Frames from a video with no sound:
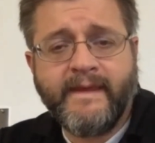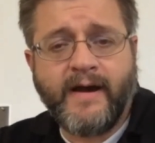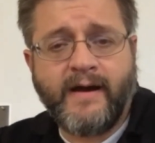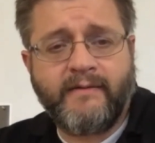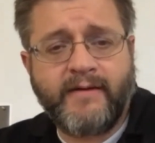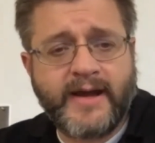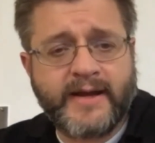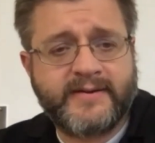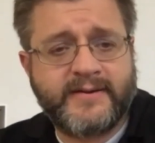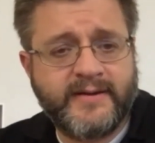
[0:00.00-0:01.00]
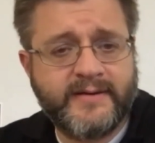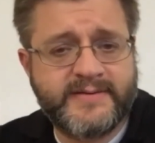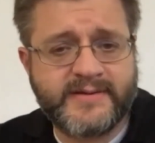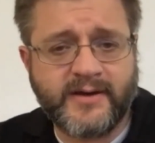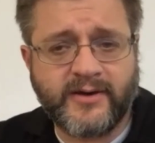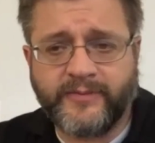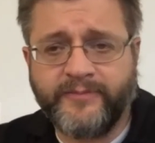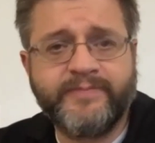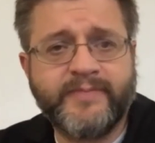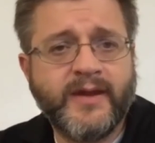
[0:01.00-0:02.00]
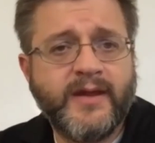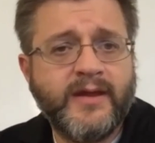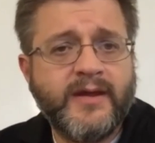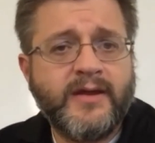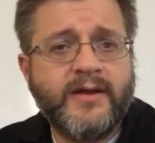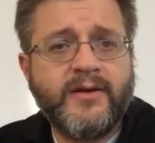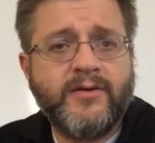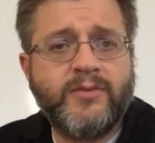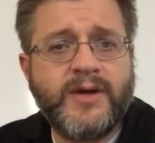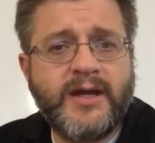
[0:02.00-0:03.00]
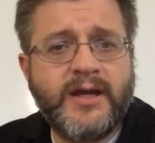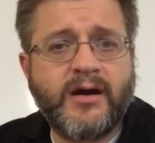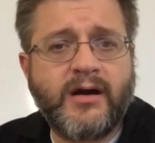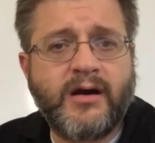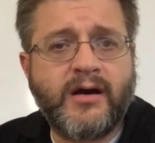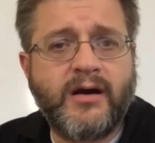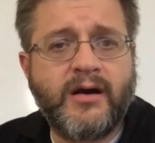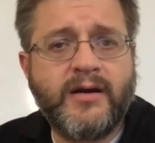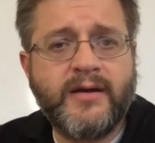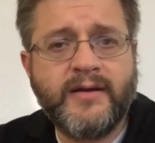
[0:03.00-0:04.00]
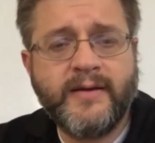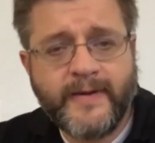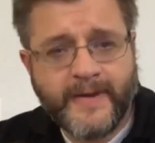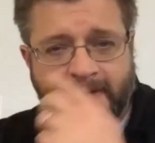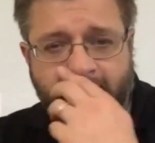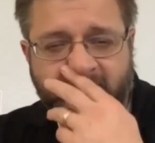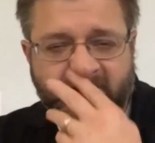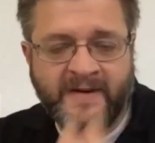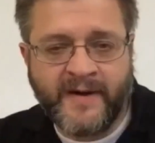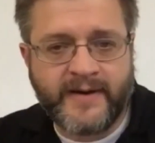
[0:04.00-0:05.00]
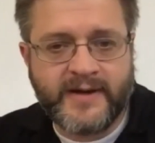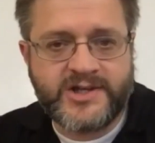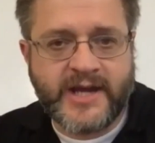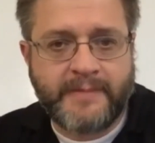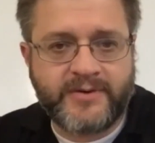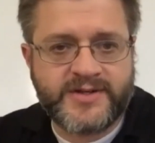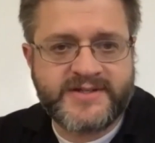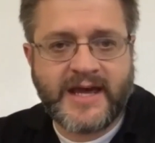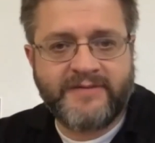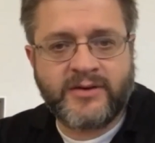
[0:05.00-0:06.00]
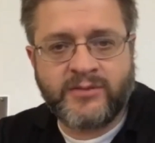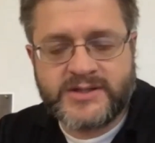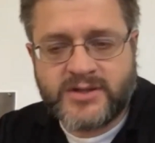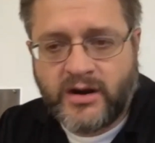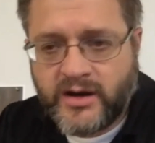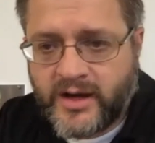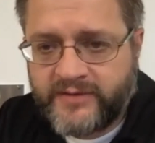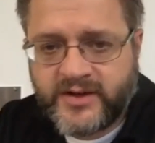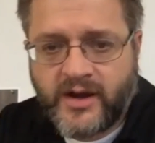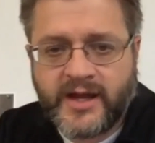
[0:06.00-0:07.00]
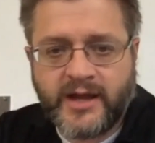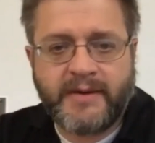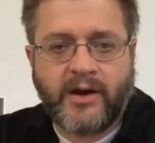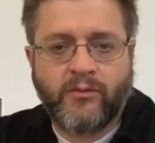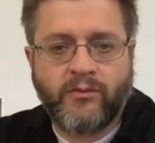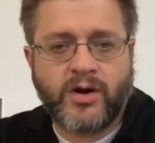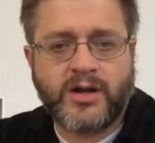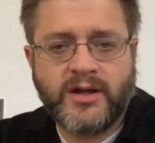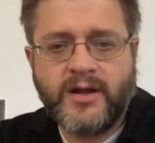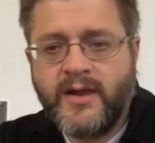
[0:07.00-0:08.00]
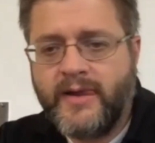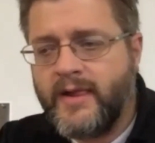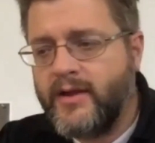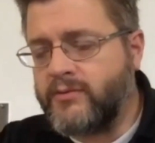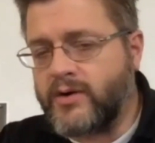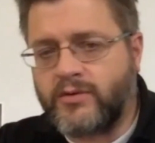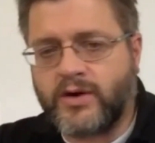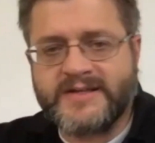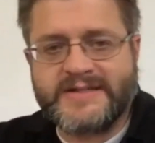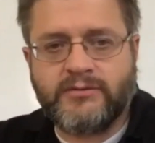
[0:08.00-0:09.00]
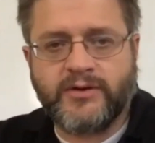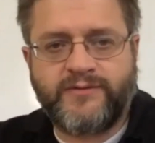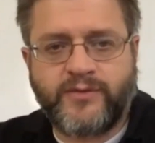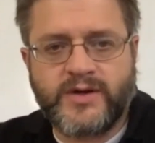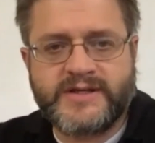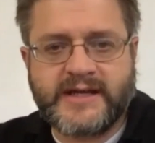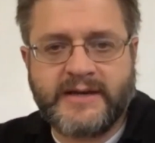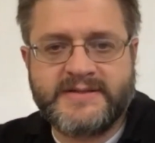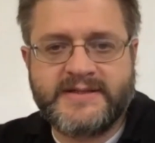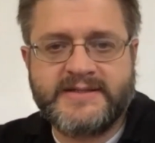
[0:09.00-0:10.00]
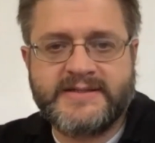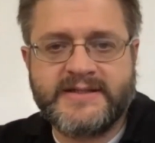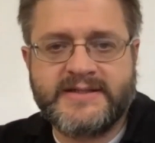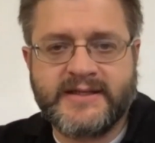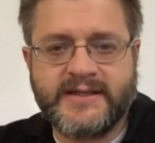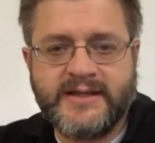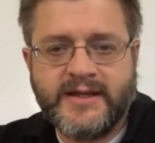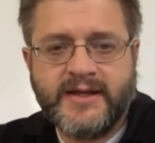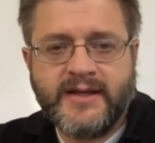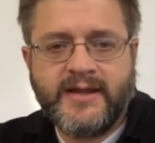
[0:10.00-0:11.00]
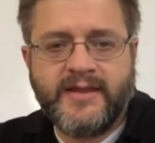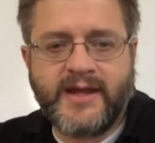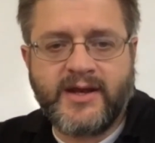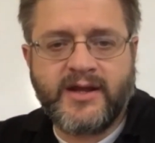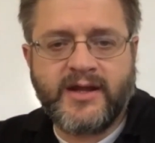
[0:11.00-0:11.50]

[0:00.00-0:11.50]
All right, so we are moving on in chapter 7. We started off talking about work, where work is equal to force times distance. And then